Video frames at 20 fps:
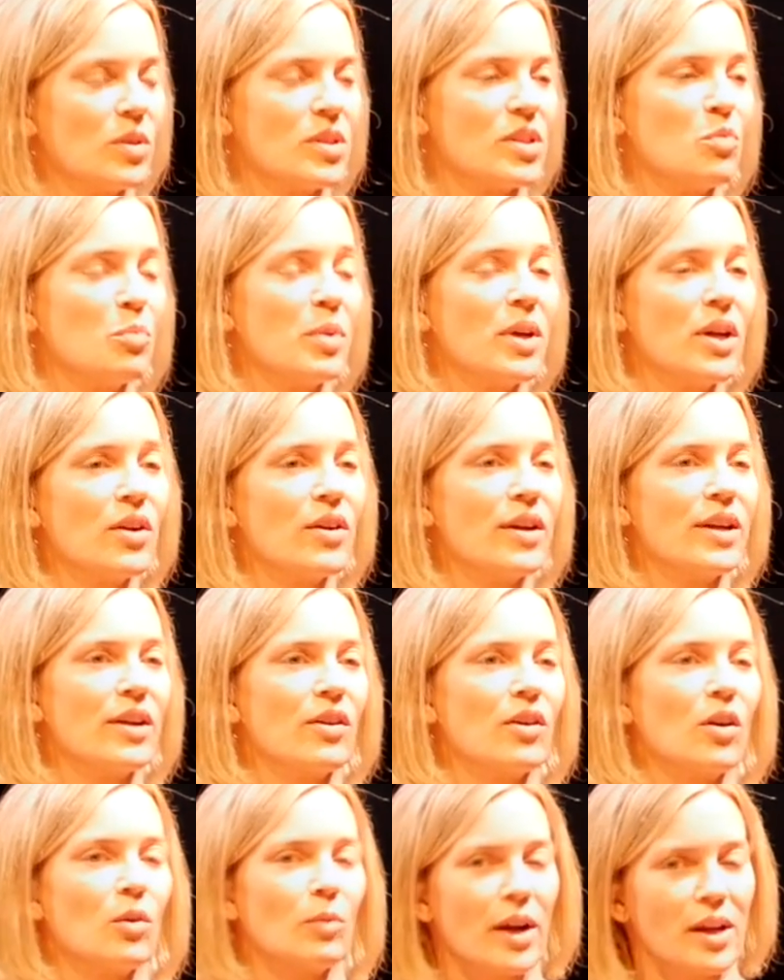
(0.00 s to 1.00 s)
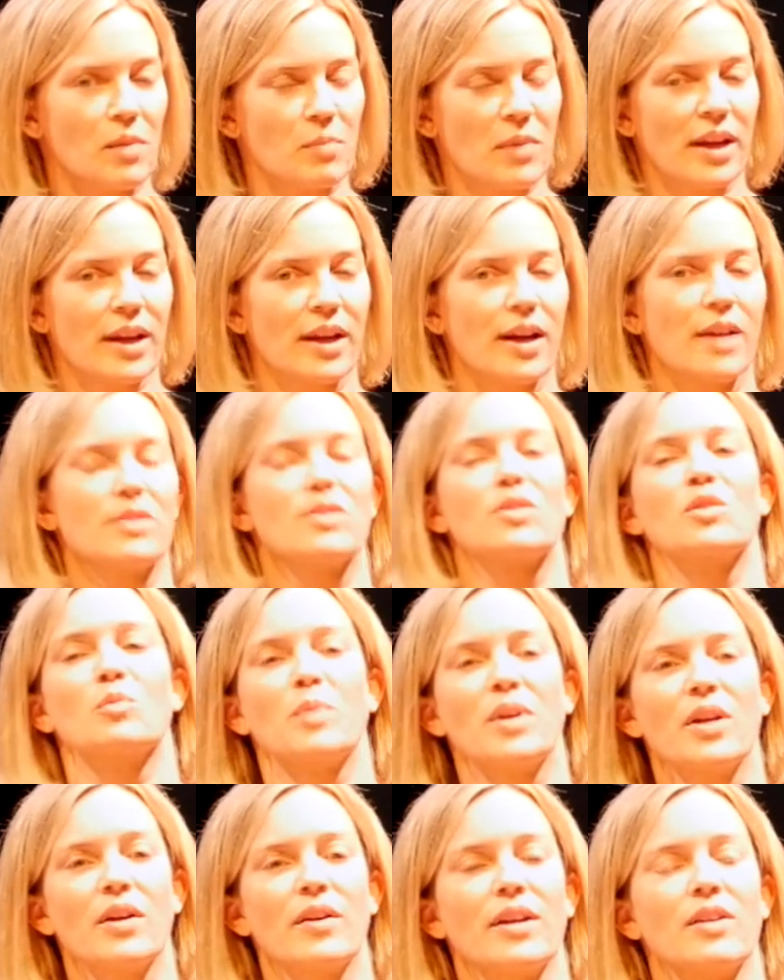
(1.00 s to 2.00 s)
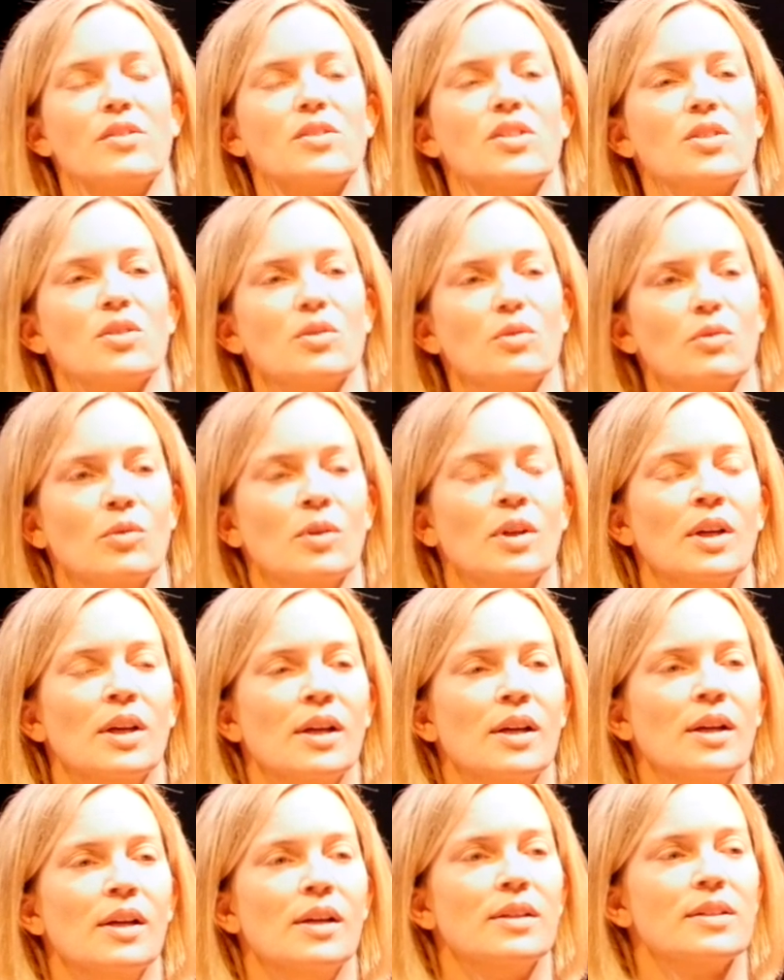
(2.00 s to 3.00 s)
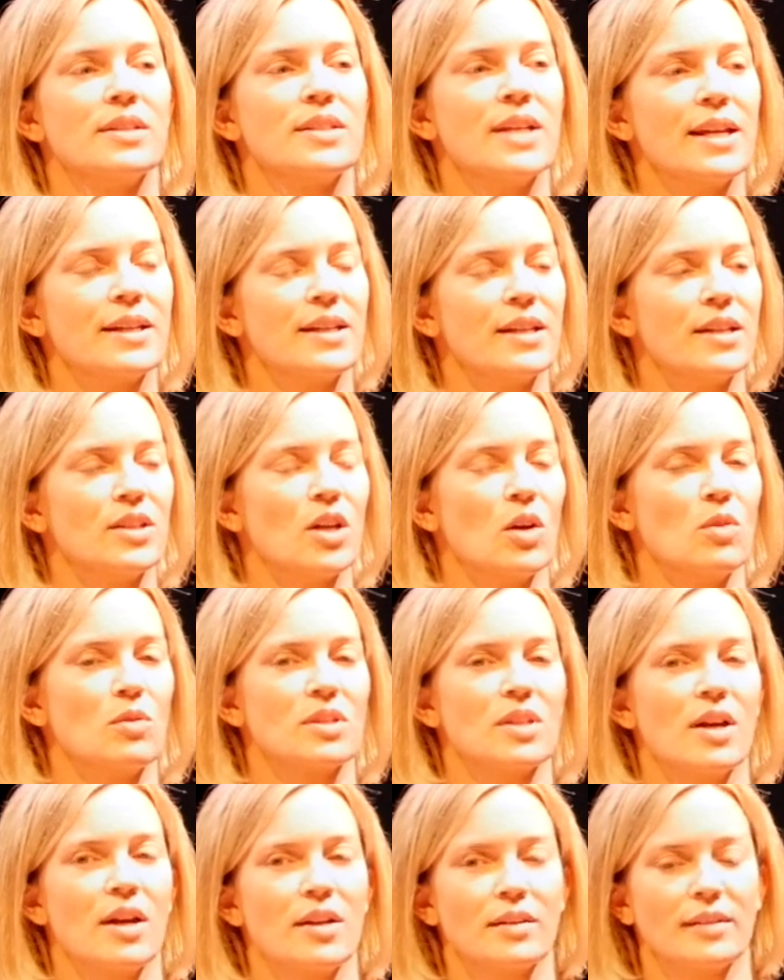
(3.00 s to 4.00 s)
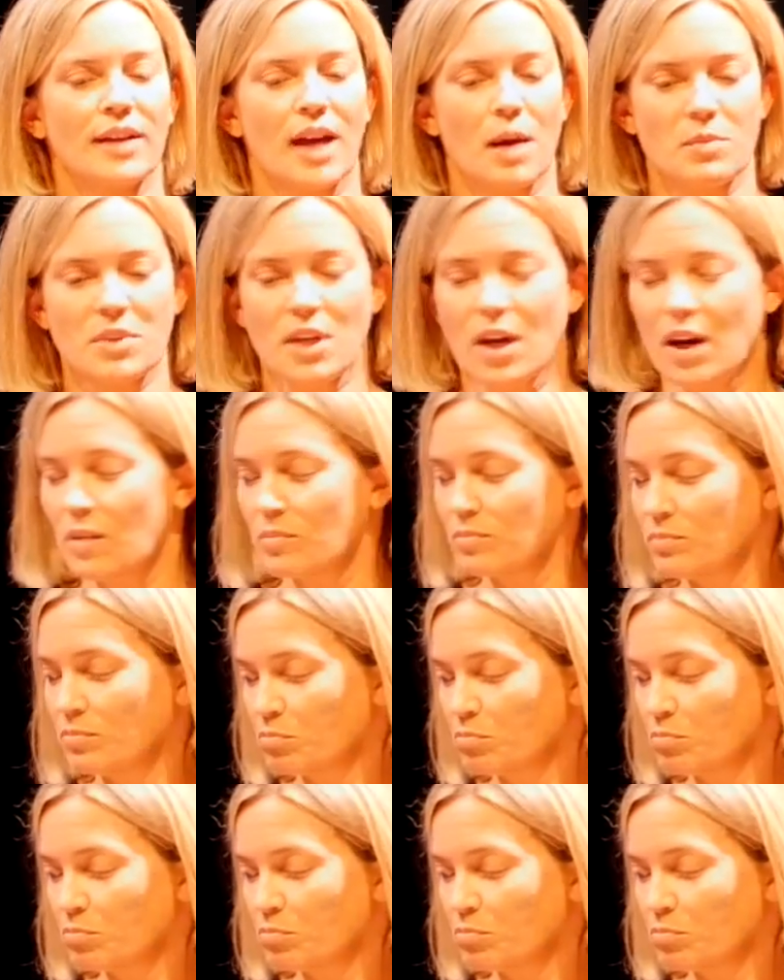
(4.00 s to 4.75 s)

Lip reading: superior, or writing by hand is superior to taking notes on a laptop.